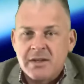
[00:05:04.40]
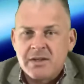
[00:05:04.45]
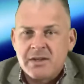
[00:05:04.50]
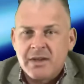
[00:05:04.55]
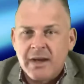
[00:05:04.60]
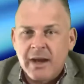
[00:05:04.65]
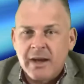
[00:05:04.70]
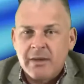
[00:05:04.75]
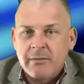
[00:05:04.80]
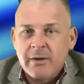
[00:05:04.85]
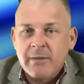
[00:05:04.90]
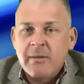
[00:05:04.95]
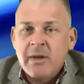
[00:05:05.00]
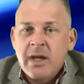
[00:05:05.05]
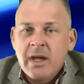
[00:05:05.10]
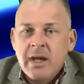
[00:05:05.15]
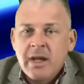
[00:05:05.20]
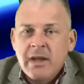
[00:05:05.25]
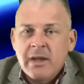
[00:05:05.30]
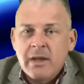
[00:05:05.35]
document,
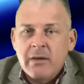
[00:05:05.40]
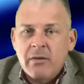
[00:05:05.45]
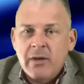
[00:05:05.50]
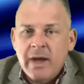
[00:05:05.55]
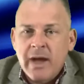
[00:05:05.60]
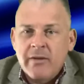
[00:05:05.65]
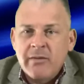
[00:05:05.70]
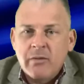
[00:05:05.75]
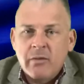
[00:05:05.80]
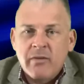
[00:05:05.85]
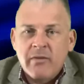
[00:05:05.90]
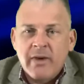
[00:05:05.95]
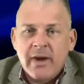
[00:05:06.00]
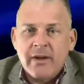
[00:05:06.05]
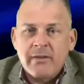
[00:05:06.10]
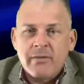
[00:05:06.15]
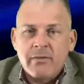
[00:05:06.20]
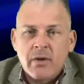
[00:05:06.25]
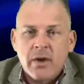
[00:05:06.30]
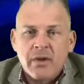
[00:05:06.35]
they will have to
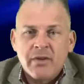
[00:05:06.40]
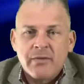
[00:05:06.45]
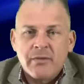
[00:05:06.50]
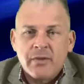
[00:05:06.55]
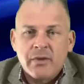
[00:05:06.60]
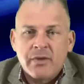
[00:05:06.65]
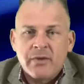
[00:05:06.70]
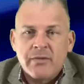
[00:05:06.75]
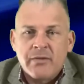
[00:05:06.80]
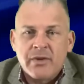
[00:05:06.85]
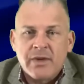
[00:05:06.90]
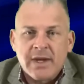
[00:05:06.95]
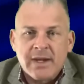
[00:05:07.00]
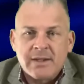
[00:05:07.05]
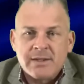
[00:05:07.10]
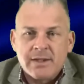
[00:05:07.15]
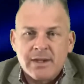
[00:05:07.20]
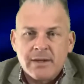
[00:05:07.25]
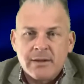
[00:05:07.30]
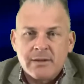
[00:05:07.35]
provide frost footings for
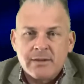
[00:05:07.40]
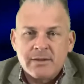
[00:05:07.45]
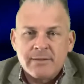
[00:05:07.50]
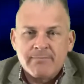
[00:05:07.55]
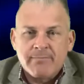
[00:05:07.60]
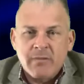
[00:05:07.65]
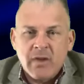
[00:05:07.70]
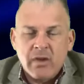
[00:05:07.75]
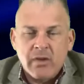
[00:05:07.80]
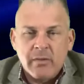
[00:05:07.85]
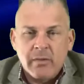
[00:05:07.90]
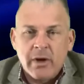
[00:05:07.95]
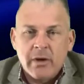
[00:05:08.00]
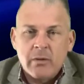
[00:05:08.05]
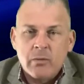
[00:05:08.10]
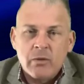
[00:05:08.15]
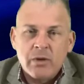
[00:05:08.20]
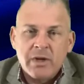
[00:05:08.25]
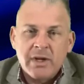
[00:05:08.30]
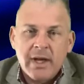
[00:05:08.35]
deck stairs. The
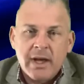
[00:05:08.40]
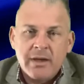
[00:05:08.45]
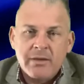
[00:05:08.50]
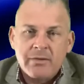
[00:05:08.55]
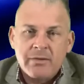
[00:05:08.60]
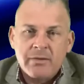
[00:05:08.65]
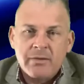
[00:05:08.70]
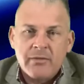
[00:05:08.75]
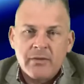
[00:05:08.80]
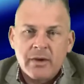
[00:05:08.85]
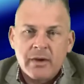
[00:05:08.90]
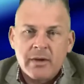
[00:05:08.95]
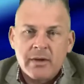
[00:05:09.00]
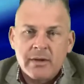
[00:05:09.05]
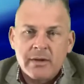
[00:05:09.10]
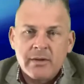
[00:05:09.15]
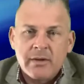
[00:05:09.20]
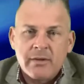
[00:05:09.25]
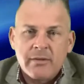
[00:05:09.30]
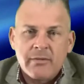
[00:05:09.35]
American Wood Council is very
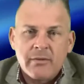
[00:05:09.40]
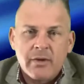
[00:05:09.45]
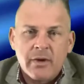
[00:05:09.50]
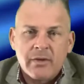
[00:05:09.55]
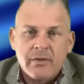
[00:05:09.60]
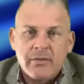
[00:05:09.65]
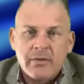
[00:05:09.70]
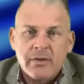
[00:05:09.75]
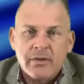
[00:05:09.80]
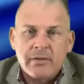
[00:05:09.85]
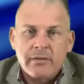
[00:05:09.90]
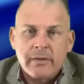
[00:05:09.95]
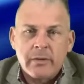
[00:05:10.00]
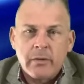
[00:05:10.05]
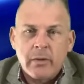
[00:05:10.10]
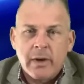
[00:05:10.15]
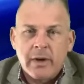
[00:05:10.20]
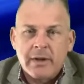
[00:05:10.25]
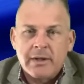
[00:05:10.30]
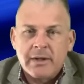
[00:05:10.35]
clear that frost footings are
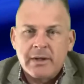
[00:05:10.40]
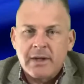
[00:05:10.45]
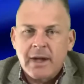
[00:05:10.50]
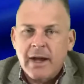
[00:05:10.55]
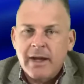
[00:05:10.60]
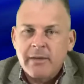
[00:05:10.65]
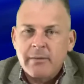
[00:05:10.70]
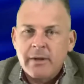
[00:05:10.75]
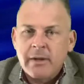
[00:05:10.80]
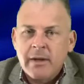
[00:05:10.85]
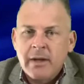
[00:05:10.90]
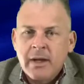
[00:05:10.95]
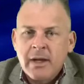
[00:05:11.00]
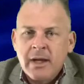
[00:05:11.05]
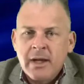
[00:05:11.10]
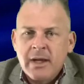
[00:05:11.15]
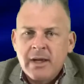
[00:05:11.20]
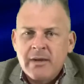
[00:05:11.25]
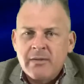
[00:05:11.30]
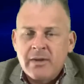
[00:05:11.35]
required in the document.
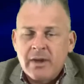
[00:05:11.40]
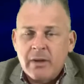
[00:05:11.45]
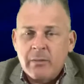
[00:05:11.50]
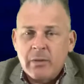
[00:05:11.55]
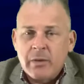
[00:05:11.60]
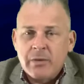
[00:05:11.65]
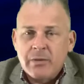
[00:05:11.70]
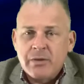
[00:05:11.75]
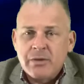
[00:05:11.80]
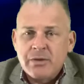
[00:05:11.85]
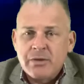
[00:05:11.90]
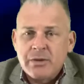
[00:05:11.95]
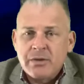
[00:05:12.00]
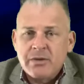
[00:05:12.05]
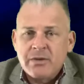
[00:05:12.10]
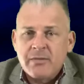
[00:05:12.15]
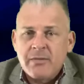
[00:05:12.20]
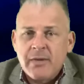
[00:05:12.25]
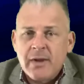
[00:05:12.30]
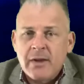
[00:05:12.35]
If deck builders
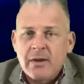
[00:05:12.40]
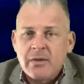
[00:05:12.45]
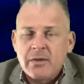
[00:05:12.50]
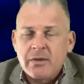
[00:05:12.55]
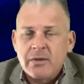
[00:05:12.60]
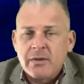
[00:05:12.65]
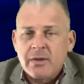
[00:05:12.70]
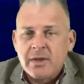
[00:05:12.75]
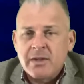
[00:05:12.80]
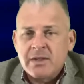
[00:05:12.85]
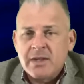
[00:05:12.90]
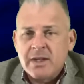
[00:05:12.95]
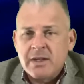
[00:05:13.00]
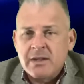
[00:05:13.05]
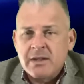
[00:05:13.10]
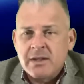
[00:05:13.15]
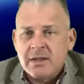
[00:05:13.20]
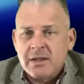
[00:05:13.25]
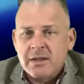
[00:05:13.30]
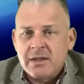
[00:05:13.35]
choose to follow the
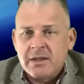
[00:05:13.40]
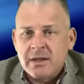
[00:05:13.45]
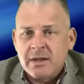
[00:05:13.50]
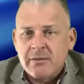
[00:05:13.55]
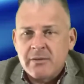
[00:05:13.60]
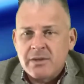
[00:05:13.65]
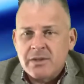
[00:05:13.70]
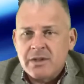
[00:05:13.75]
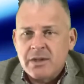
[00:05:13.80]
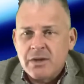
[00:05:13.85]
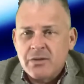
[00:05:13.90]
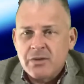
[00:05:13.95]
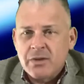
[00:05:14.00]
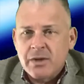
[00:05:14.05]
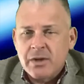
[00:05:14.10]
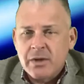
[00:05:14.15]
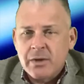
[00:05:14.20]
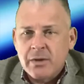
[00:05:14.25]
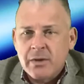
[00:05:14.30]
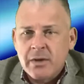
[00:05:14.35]
2018 Kentucky Residential
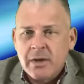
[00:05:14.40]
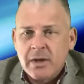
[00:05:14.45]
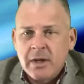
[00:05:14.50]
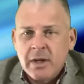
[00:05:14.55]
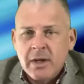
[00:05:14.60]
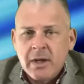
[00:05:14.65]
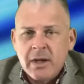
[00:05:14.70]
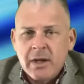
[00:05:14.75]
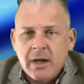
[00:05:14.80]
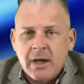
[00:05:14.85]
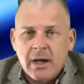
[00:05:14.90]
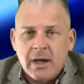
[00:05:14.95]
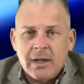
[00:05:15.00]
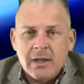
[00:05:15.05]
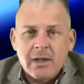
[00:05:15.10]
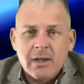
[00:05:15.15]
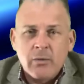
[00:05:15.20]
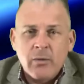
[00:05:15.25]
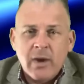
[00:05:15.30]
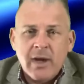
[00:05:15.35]
Code,
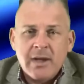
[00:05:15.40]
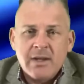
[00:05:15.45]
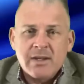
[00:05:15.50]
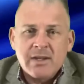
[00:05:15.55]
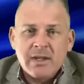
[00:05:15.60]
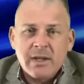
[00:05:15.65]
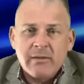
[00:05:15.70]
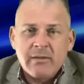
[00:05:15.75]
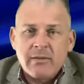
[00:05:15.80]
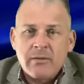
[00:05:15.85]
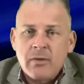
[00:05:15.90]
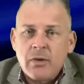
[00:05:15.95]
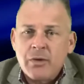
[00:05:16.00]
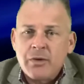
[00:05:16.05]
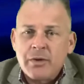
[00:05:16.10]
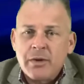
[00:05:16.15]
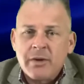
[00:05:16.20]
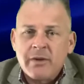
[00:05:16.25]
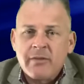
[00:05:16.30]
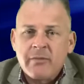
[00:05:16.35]
leeway is given for
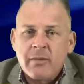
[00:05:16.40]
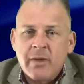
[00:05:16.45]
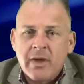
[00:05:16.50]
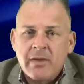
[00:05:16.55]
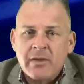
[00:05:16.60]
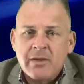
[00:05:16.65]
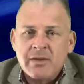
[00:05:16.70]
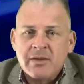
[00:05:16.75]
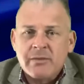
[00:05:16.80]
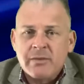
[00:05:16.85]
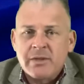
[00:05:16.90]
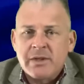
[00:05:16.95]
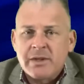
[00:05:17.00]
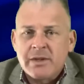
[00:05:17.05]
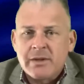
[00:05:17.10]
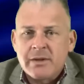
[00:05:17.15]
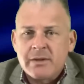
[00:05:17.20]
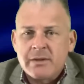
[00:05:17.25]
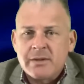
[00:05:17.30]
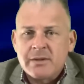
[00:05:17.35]
alternative methods and
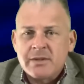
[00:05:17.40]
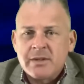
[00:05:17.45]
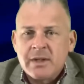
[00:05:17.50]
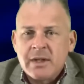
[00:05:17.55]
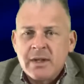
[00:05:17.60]
materials.